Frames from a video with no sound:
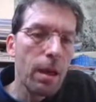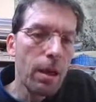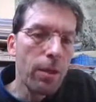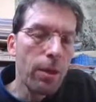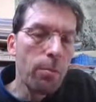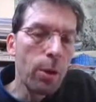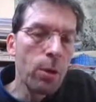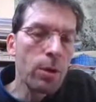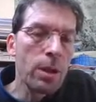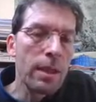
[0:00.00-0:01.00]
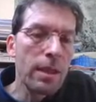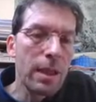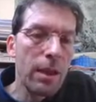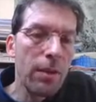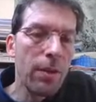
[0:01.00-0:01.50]
and the bones and
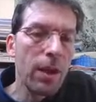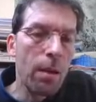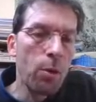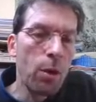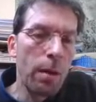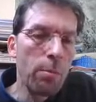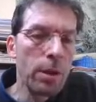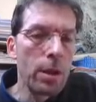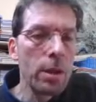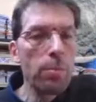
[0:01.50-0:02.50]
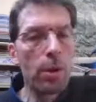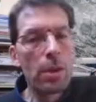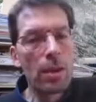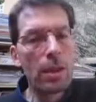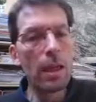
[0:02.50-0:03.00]
teeth are more abundant,
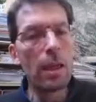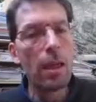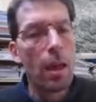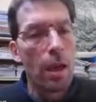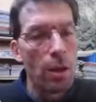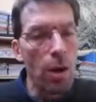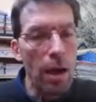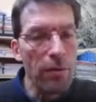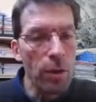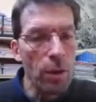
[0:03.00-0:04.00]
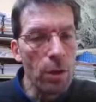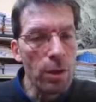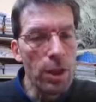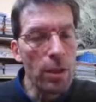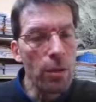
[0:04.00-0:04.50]
but still you have no
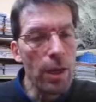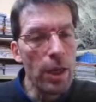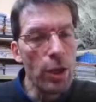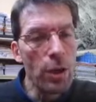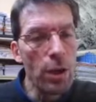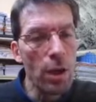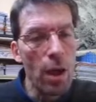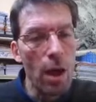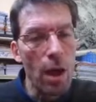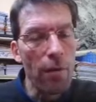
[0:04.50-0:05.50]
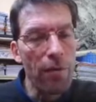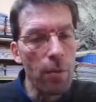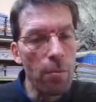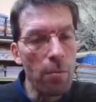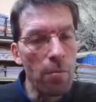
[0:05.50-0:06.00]
continuation of
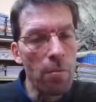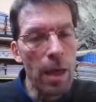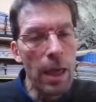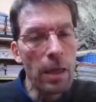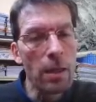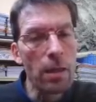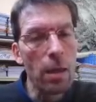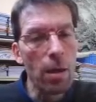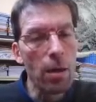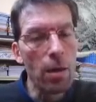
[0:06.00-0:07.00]
the main